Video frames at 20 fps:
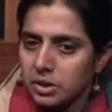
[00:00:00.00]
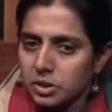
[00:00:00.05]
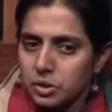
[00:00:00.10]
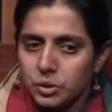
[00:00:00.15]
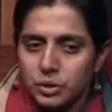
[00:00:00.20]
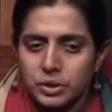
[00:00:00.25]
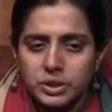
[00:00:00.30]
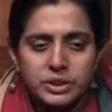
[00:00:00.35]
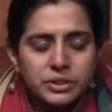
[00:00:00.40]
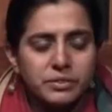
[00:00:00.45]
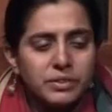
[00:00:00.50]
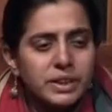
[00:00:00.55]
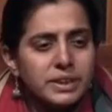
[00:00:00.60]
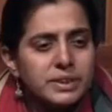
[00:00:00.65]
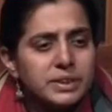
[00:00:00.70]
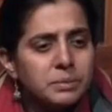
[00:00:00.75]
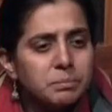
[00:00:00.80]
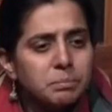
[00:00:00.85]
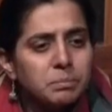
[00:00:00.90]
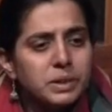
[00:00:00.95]
So it's a very
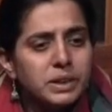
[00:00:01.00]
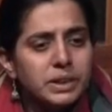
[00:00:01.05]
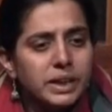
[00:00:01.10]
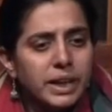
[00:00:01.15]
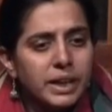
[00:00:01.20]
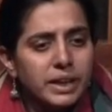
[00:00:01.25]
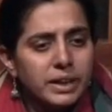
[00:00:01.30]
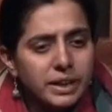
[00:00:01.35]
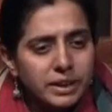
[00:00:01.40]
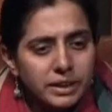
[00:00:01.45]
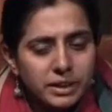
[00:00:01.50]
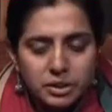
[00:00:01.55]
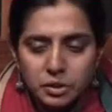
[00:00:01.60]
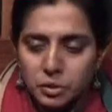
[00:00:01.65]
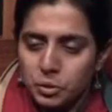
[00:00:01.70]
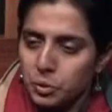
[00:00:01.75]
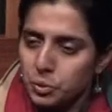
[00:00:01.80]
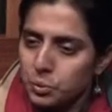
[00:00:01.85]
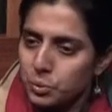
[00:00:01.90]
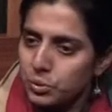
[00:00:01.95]
simple technique that
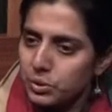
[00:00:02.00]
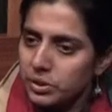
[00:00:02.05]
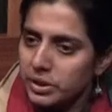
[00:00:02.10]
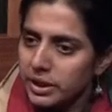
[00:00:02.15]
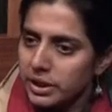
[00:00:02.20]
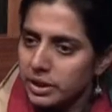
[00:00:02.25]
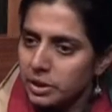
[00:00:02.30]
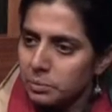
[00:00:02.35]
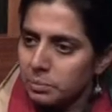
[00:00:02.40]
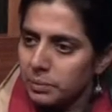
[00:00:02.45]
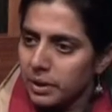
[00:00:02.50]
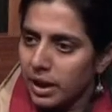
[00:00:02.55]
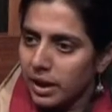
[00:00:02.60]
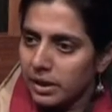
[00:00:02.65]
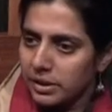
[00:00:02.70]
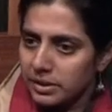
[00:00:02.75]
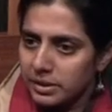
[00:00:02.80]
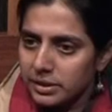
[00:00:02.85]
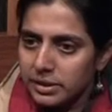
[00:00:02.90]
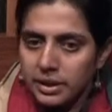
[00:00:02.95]
you use native
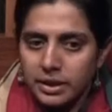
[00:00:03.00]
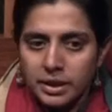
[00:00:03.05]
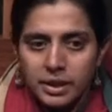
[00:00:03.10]
plants